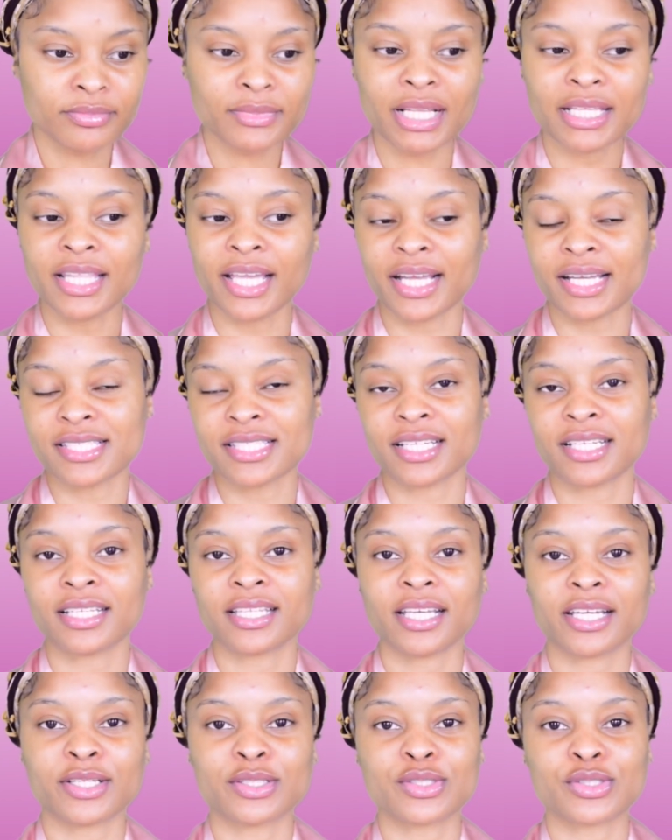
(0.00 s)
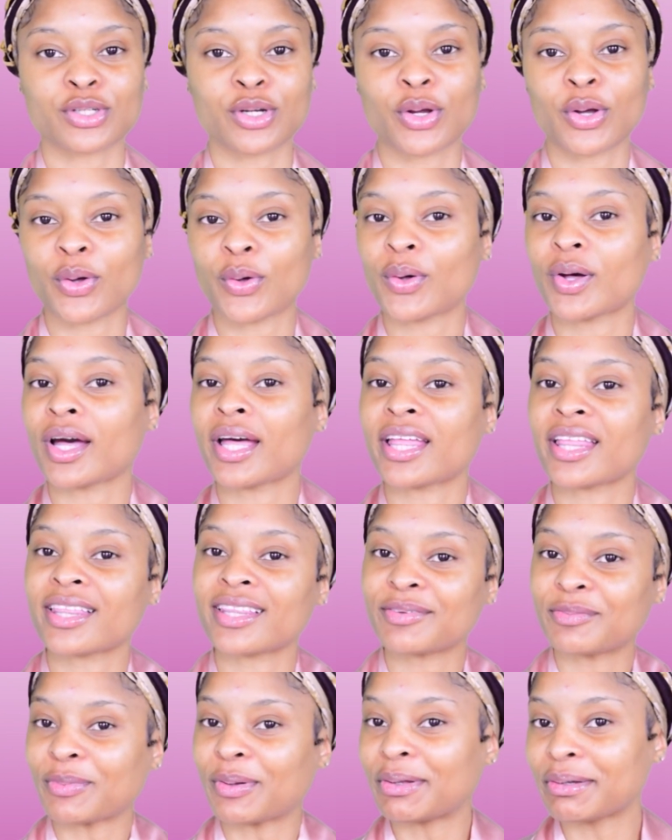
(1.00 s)
like I said in the intro,
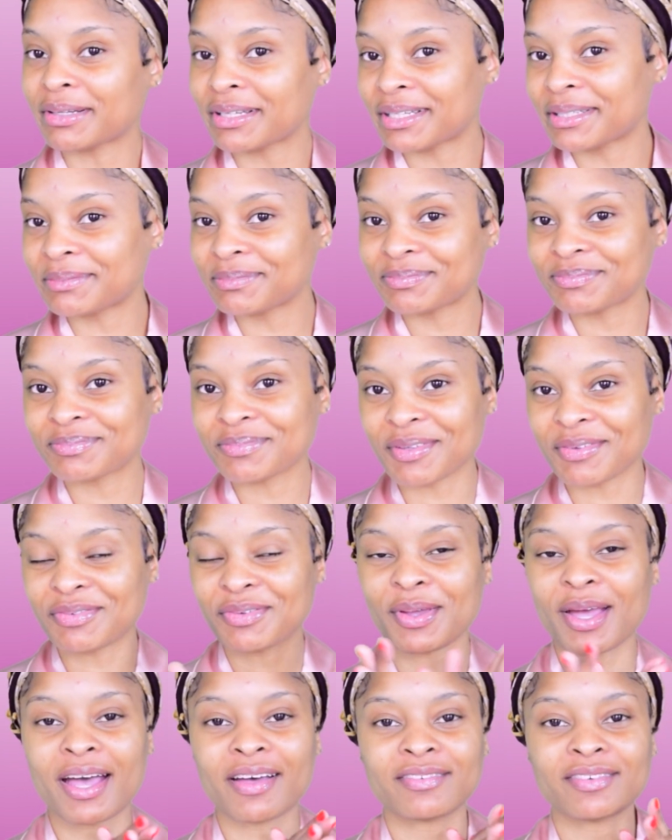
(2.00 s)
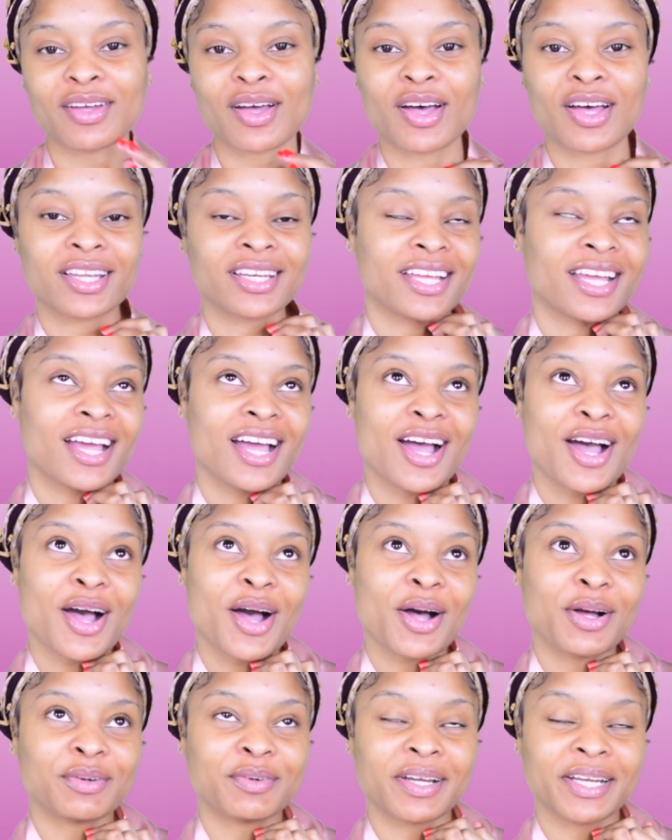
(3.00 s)
welcome if you have not
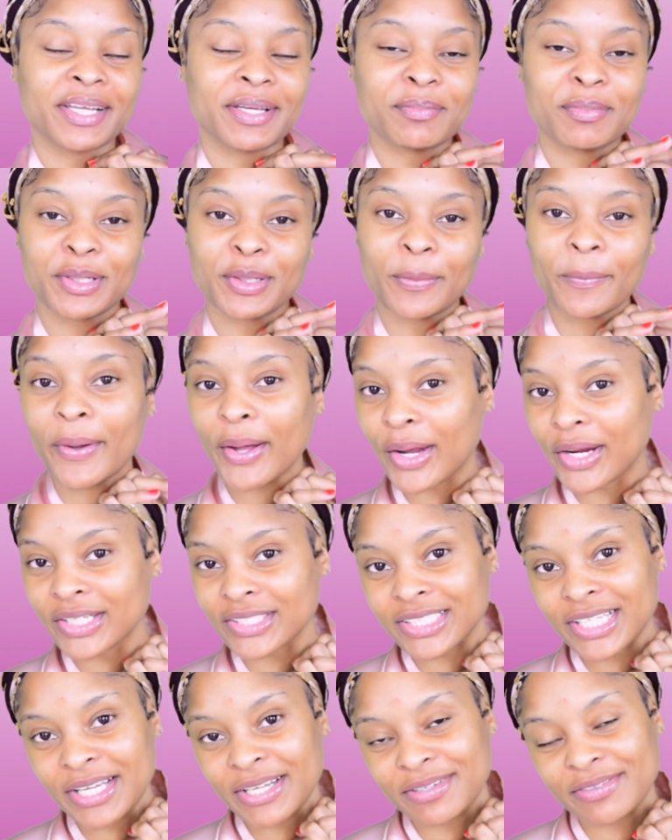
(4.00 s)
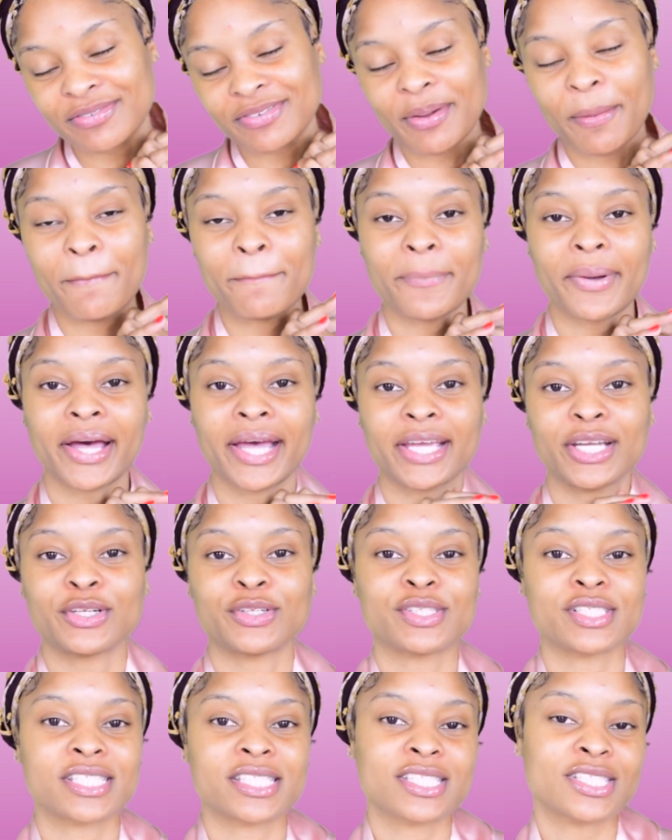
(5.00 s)
already been a part of my
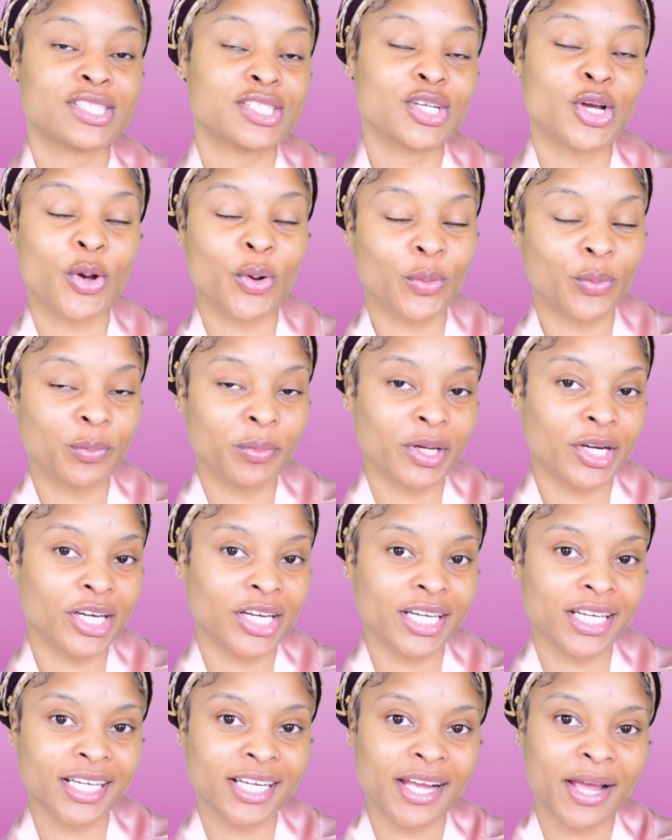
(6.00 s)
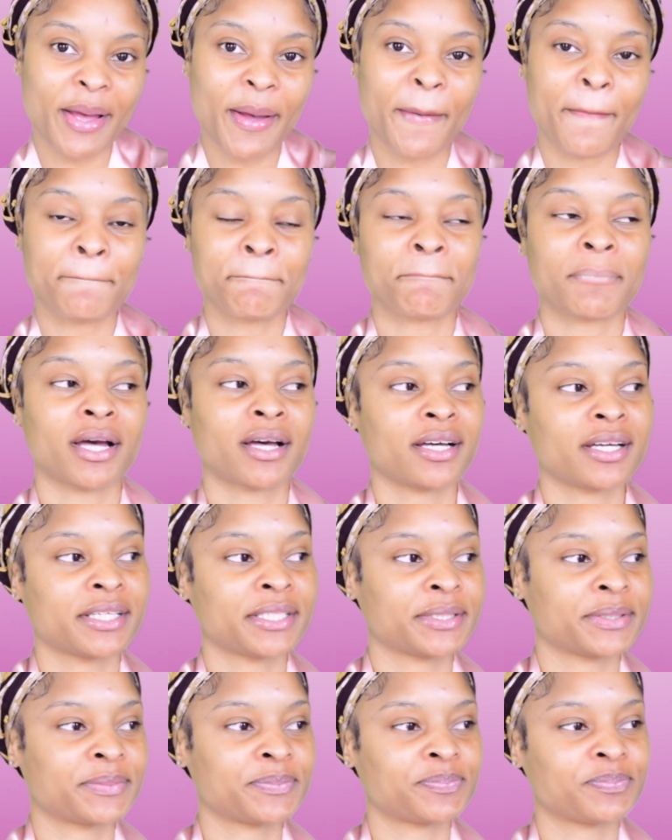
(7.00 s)
Krysstober,
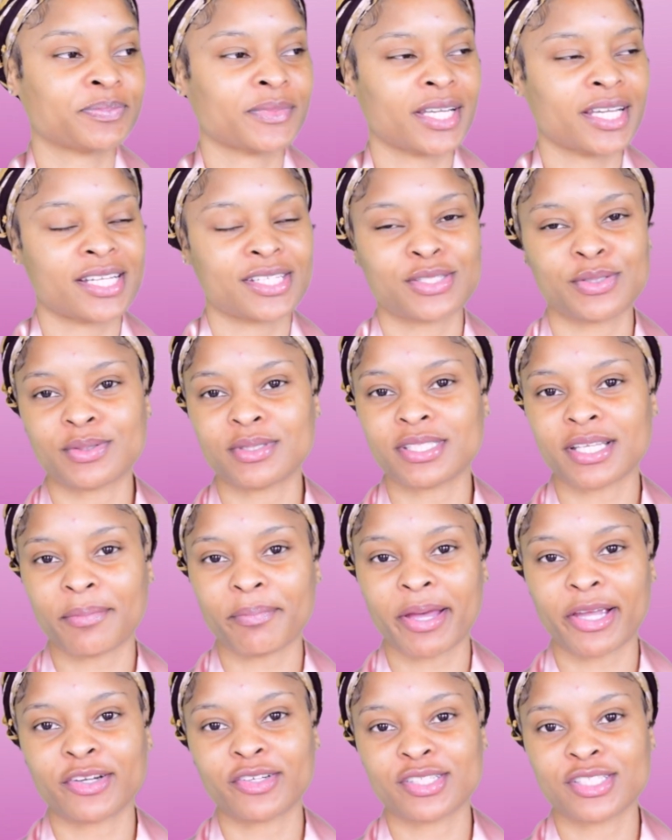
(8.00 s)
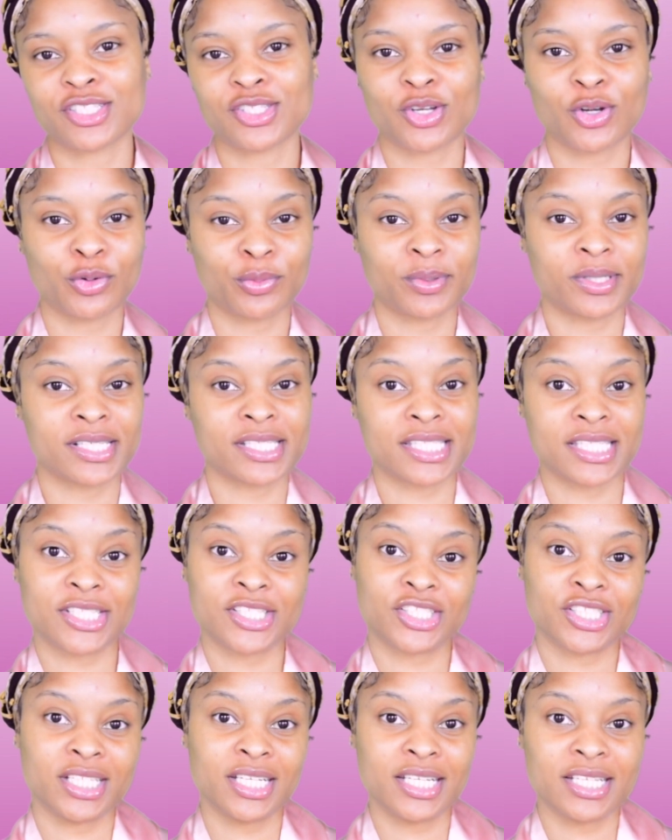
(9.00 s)
I guess you would say my Krysstober
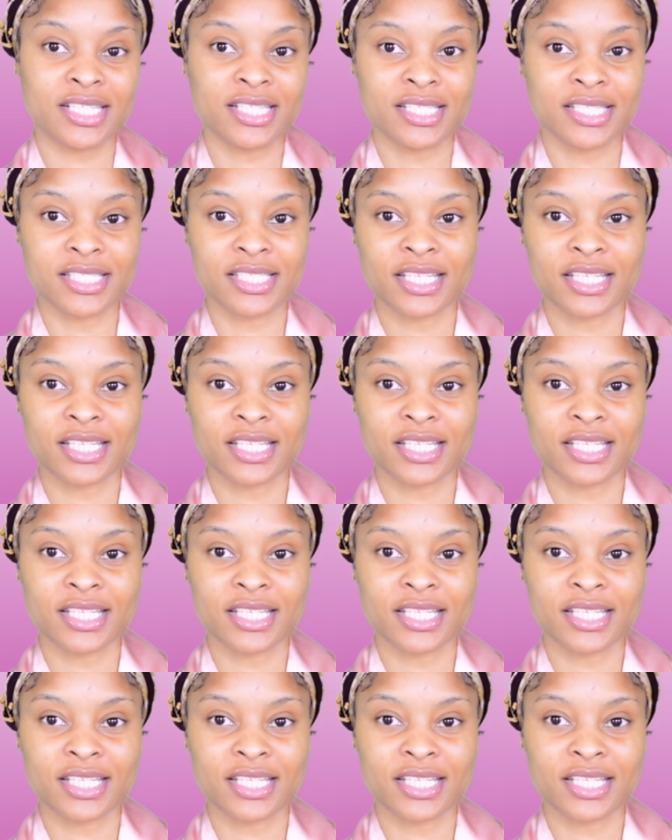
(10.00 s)
series.